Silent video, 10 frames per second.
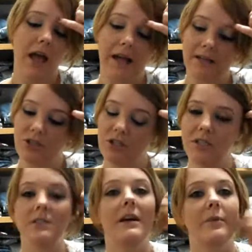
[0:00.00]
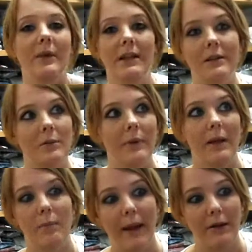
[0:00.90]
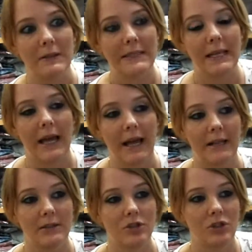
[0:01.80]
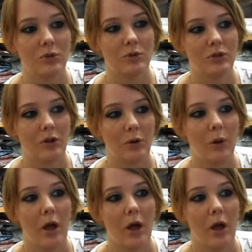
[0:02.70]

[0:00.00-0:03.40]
and she did tell me a little bit about it and she also